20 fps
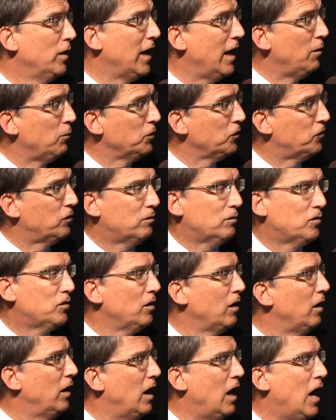I was
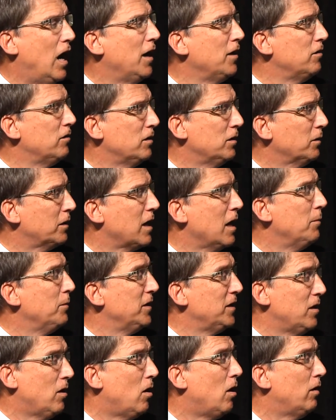honored to come
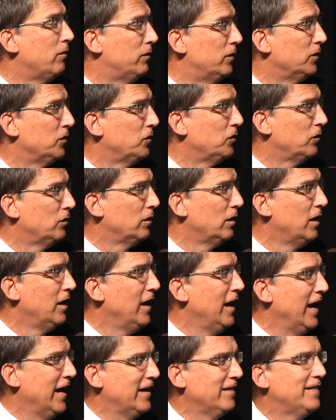into office.
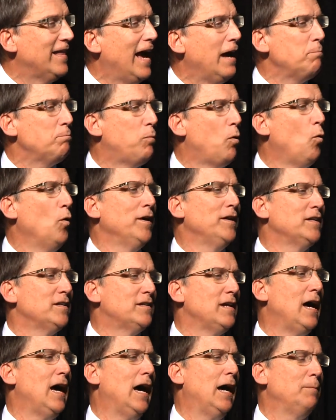And at that point in
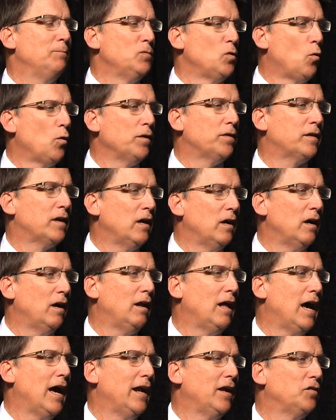time, North
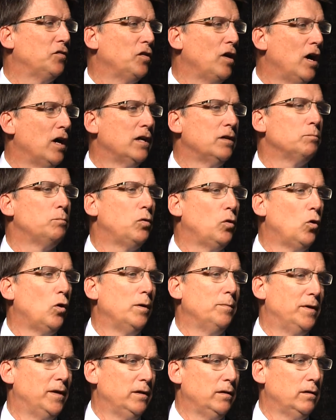Carolina's
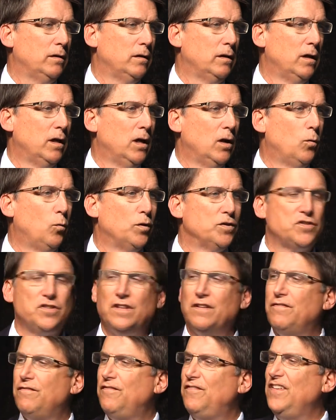unemployment was
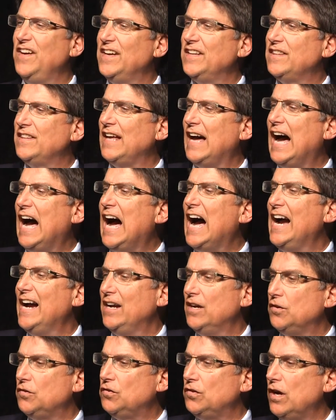the 5th
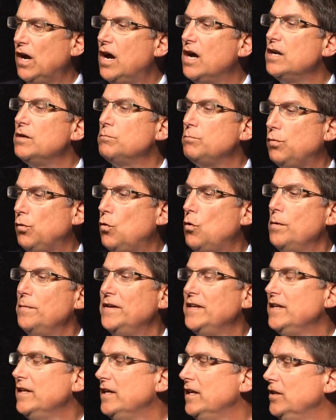highest
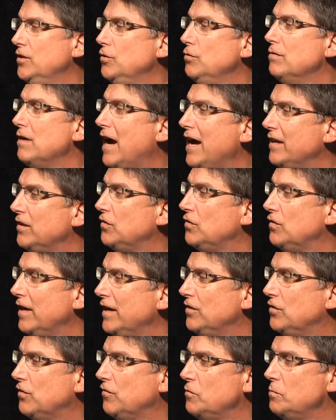unemployment in the United
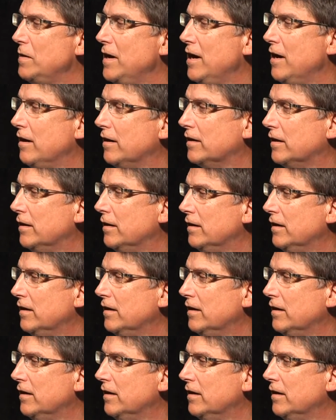States of America.